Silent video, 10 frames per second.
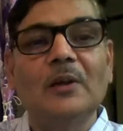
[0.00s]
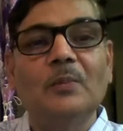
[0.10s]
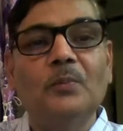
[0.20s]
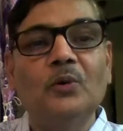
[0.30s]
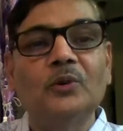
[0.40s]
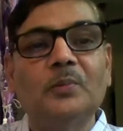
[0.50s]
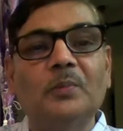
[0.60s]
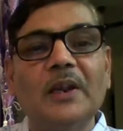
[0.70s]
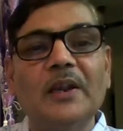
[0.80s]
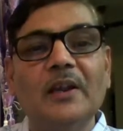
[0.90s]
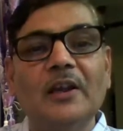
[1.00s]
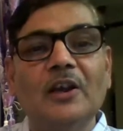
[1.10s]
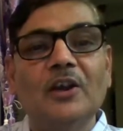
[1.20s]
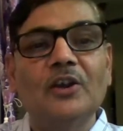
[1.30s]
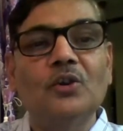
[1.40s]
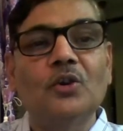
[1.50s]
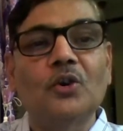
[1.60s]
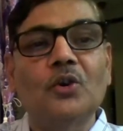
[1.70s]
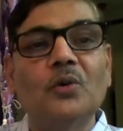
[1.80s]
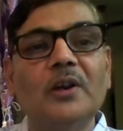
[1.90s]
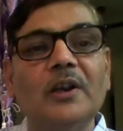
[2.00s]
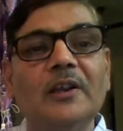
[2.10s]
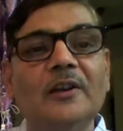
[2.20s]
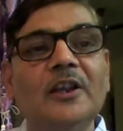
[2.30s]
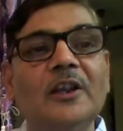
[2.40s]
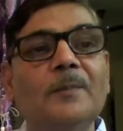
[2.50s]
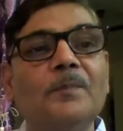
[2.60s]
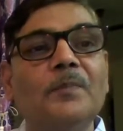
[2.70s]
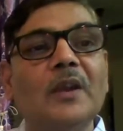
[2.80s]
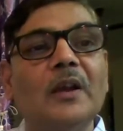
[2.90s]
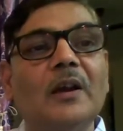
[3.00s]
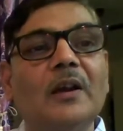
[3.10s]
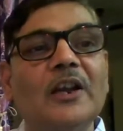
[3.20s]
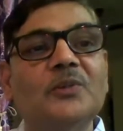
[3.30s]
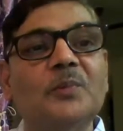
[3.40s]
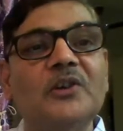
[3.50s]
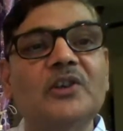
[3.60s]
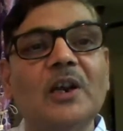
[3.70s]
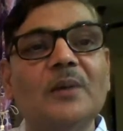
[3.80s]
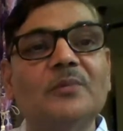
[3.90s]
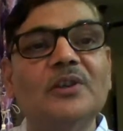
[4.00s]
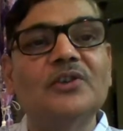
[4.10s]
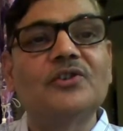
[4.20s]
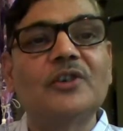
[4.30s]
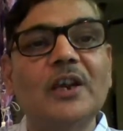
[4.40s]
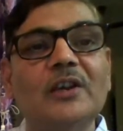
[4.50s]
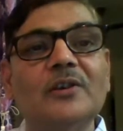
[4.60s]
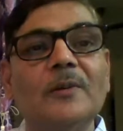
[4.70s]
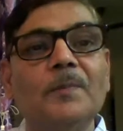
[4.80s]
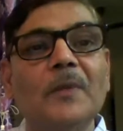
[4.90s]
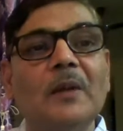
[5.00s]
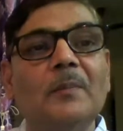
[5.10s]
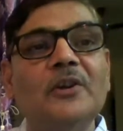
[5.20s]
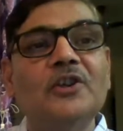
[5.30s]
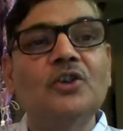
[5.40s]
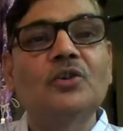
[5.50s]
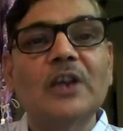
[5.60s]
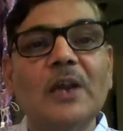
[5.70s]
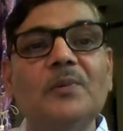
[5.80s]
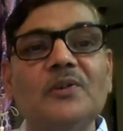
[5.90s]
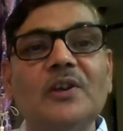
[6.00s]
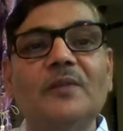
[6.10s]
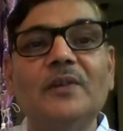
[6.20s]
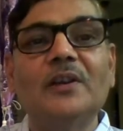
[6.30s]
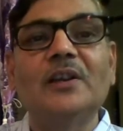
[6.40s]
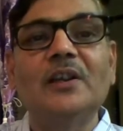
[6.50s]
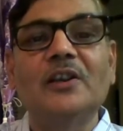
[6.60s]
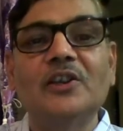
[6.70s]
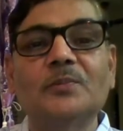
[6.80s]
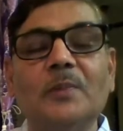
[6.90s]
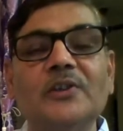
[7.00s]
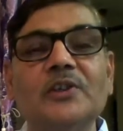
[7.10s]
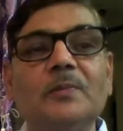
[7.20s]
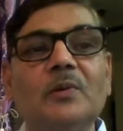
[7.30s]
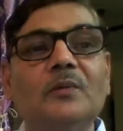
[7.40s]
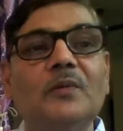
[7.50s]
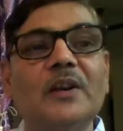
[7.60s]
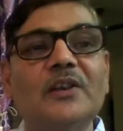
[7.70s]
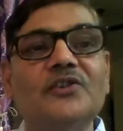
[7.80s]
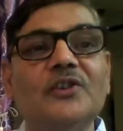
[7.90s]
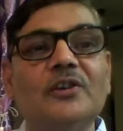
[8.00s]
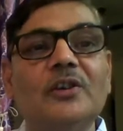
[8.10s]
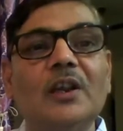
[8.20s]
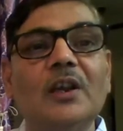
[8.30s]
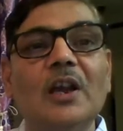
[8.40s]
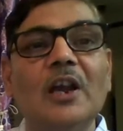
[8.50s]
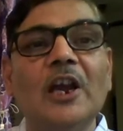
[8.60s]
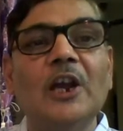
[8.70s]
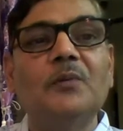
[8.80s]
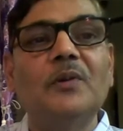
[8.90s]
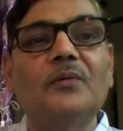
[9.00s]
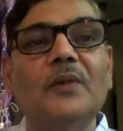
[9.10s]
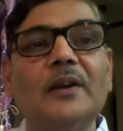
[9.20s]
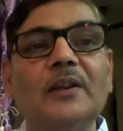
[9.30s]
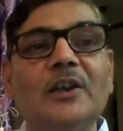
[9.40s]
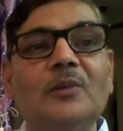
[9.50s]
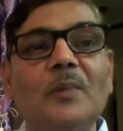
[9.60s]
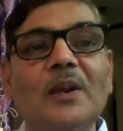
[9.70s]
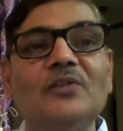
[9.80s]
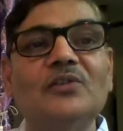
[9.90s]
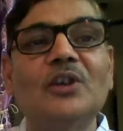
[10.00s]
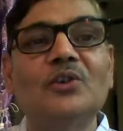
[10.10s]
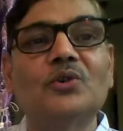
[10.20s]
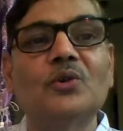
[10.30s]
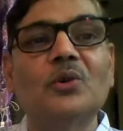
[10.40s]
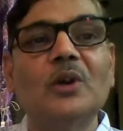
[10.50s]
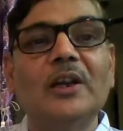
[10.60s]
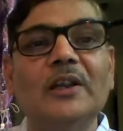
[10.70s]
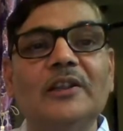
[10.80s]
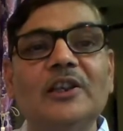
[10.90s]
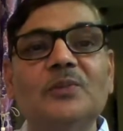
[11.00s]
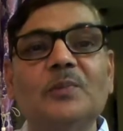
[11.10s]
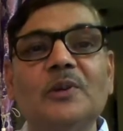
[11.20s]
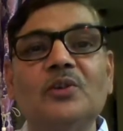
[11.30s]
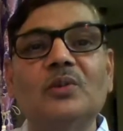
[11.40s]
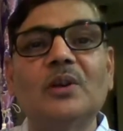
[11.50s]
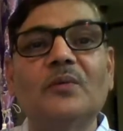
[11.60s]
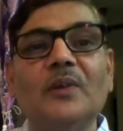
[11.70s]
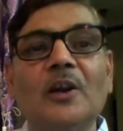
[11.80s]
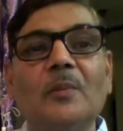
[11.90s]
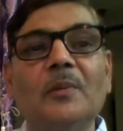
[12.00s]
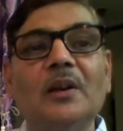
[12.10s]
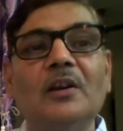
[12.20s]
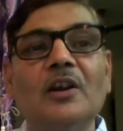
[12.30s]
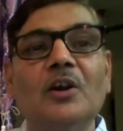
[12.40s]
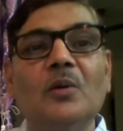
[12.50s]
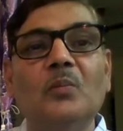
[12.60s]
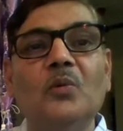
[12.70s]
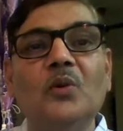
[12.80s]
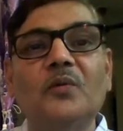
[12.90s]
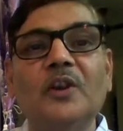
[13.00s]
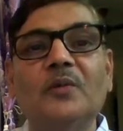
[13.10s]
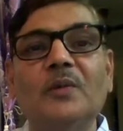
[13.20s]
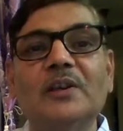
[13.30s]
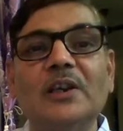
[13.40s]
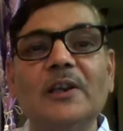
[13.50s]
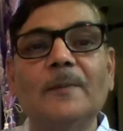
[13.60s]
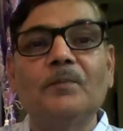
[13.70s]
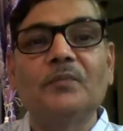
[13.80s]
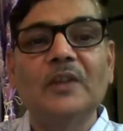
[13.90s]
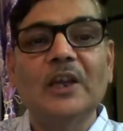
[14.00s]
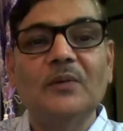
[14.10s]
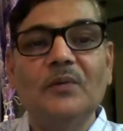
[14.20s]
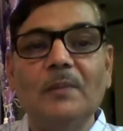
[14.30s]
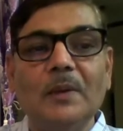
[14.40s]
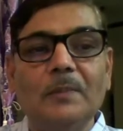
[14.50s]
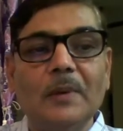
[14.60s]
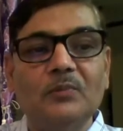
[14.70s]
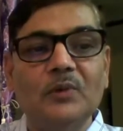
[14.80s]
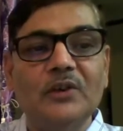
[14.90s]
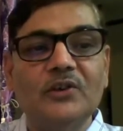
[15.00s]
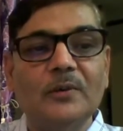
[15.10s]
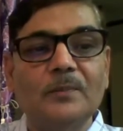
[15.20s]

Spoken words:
both play, you know, role in the expression of this trait. But genotype is definitely responsible for stuttering, and we find that males, they show this particular phenomenon more frequently than female population.